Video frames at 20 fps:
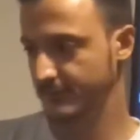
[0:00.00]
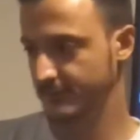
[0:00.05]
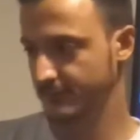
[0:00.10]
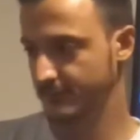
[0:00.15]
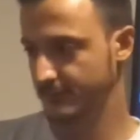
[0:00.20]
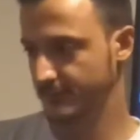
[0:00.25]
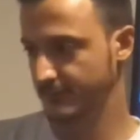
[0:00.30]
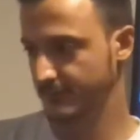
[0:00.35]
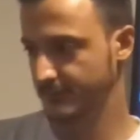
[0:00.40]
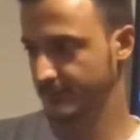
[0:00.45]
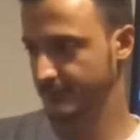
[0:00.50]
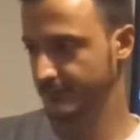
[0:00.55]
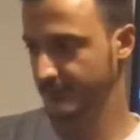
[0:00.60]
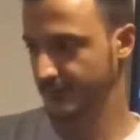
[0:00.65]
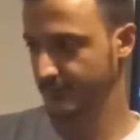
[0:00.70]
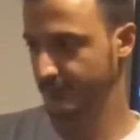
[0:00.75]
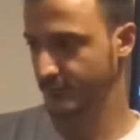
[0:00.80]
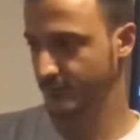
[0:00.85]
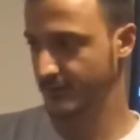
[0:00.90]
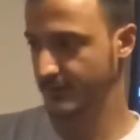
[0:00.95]
So this is
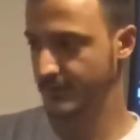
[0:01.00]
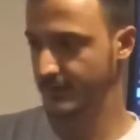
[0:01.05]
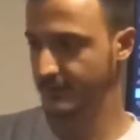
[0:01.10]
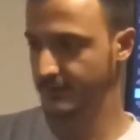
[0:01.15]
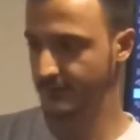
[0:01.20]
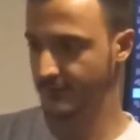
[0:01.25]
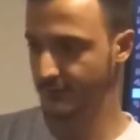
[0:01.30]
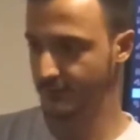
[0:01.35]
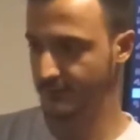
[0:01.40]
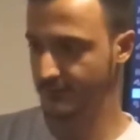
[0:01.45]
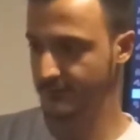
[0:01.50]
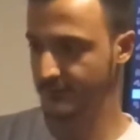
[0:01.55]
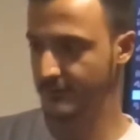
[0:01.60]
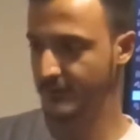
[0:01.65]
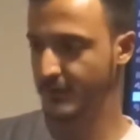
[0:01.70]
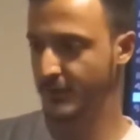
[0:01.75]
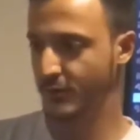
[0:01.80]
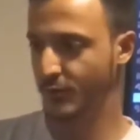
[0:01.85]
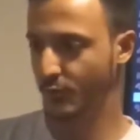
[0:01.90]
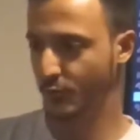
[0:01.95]
618, the other one
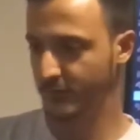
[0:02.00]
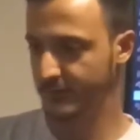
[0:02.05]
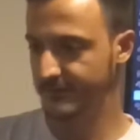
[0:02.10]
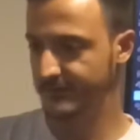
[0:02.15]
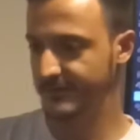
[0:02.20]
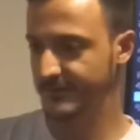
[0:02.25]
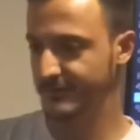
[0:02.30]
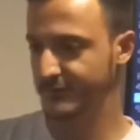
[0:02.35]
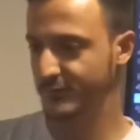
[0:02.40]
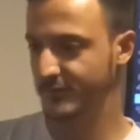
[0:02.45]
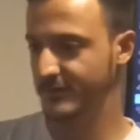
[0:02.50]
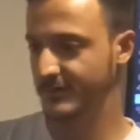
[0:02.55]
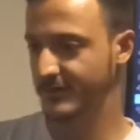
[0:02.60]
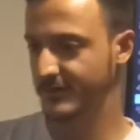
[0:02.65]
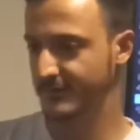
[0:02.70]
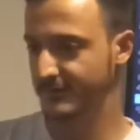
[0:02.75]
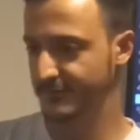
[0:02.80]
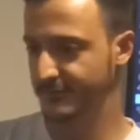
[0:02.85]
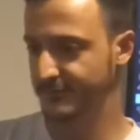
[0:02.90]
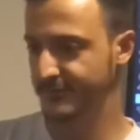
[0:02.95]

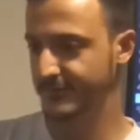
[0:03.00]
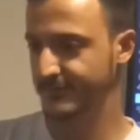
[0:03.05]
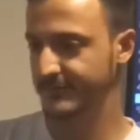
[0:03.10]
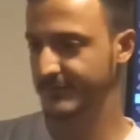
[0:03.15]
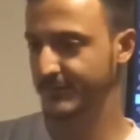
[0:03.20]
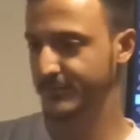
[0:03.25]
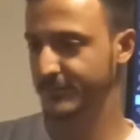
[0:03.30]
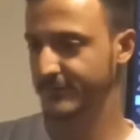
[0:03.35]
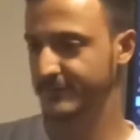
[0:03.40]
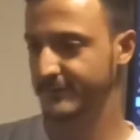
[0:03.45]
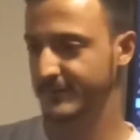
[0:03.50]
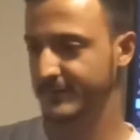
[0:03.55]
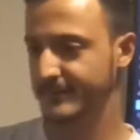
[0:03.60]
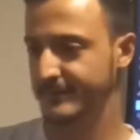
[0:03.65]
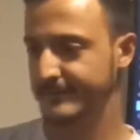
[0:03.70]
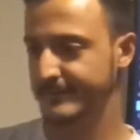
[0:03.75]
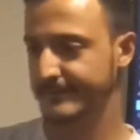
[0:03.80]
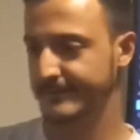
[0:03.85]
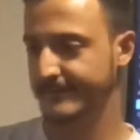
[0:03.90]
1618, 50%.